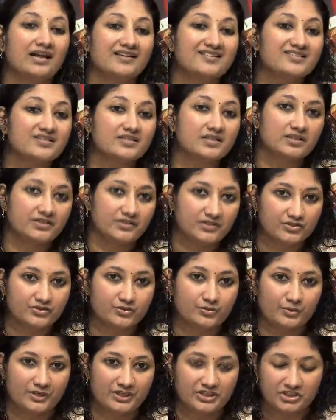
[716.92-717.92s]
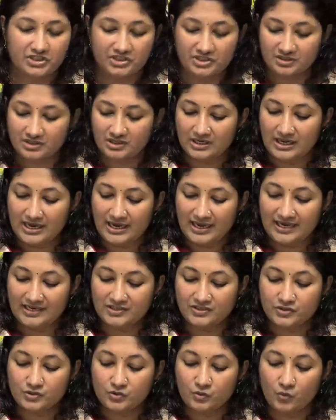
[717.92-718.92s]
answer this question
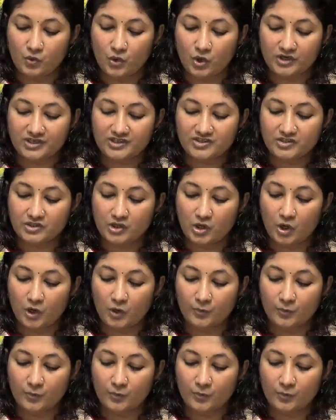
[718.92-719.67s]
as to what is the